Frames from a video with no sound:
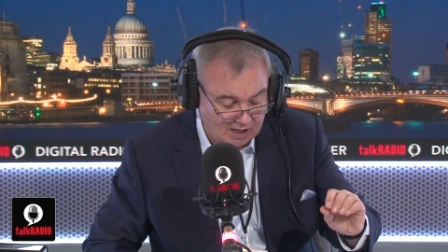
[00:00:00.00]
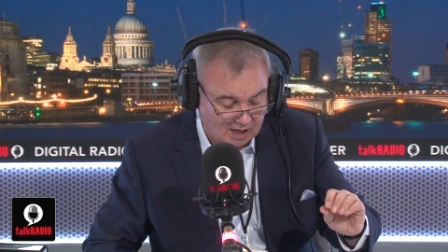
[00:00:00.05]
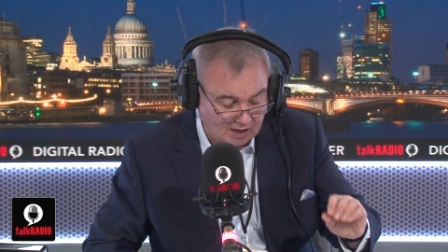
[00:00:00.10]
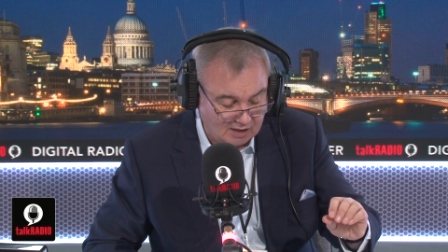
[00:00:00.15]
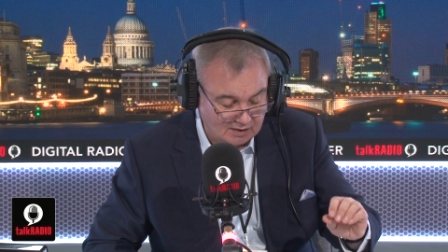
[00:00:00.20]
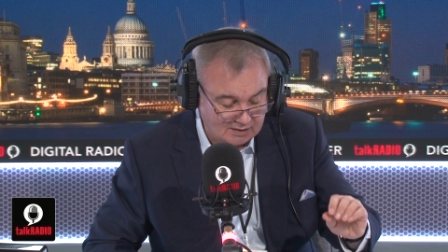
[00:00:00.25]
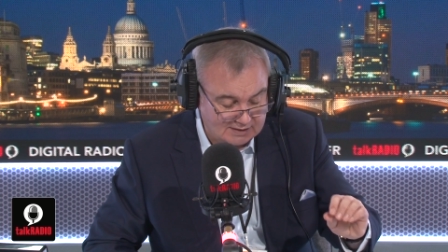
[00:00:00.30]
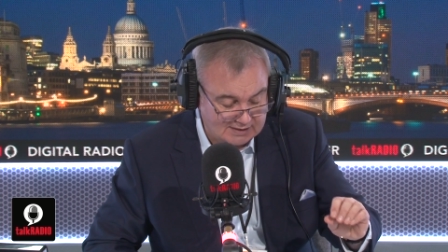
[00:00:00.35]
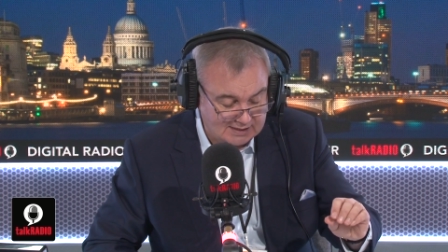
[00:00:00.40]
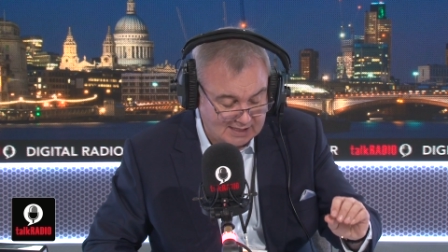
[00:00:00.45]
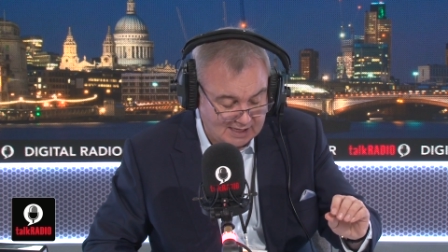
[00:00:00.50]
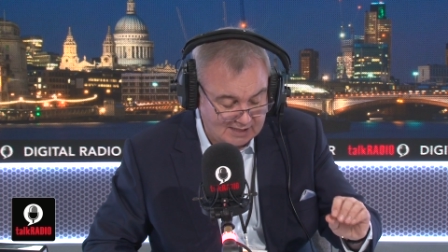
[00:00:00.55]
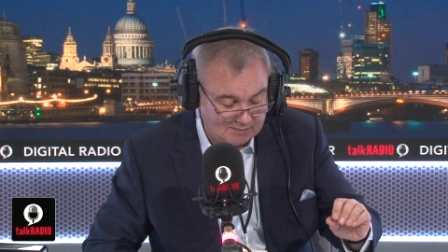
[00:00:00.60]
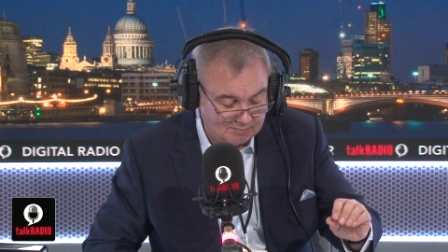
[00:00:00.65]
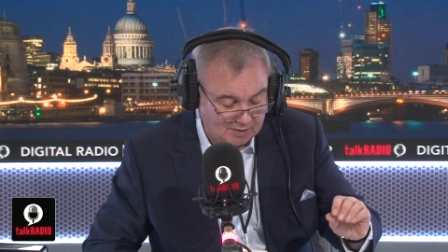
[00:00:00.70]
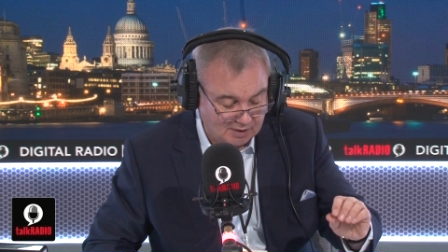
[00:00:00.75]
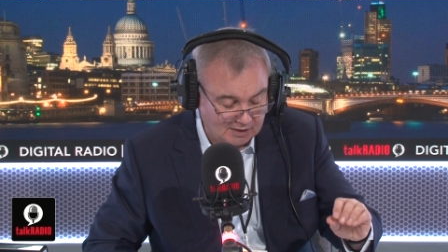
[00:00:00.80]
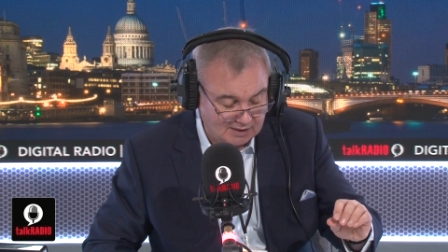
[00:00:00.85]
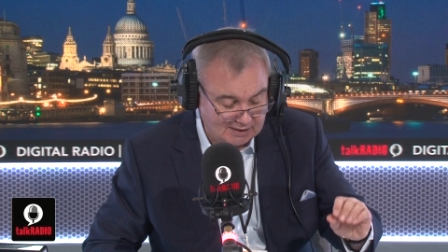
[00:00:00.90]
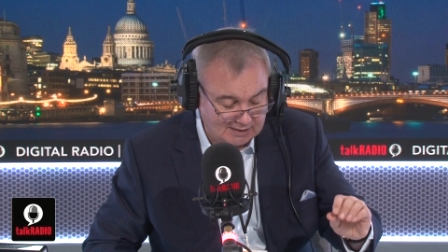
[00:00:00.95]
outside
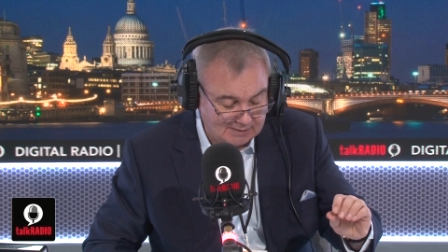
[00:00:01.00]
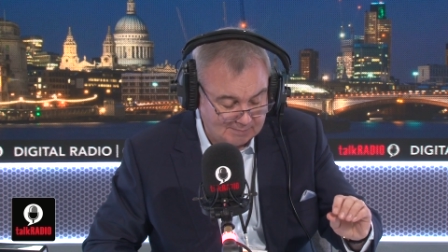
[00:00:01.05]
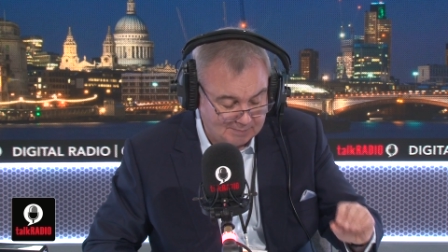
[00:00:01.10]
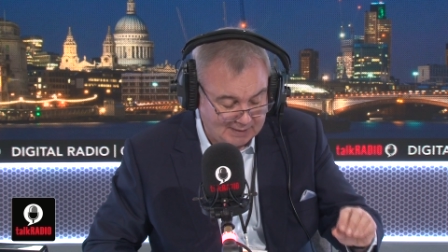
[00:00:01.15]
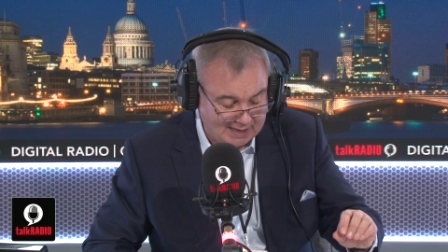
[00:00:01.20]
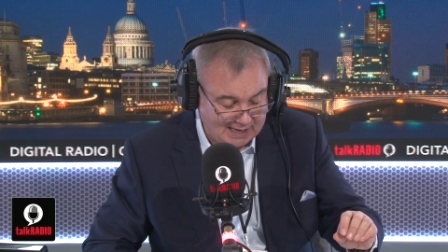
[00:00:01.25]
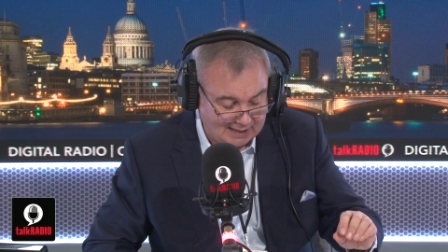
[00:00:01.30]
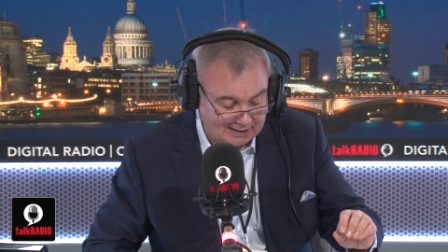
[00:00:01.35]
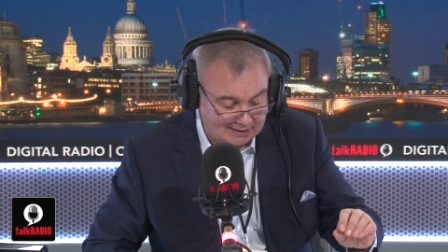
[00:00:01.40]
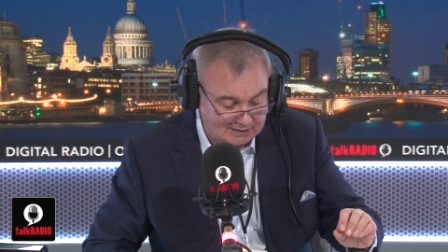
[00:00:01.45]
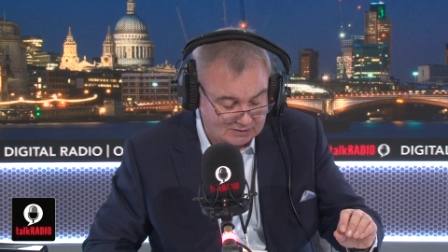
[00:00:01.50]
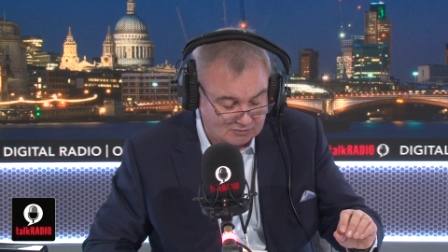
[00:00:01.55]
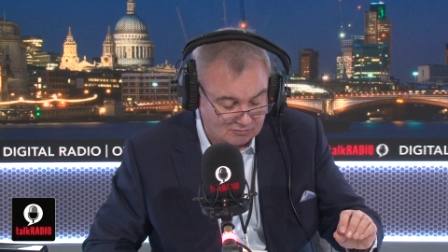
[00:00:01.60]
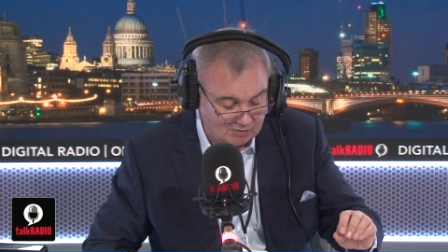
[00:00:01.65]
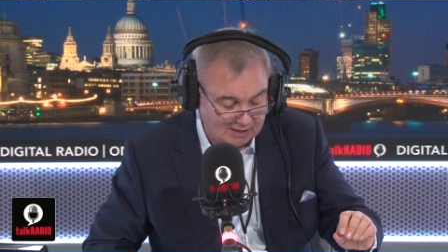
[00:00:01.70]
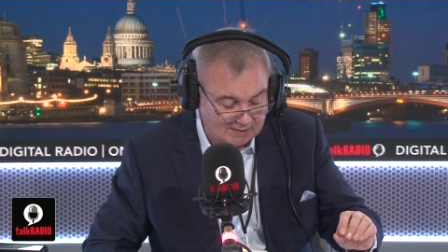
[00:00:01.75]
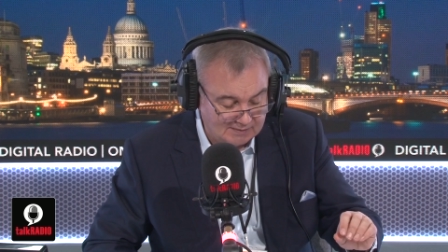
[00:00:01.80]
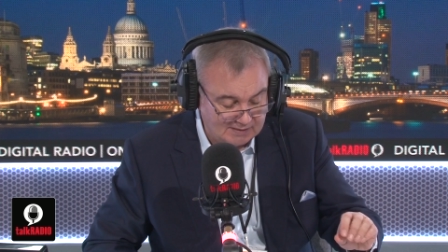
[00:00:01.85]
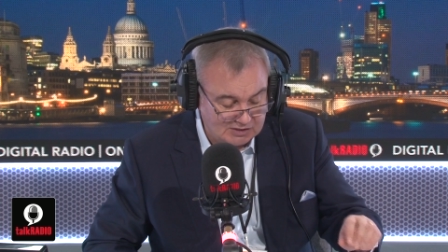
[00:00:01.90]
Buckingham Palace, right?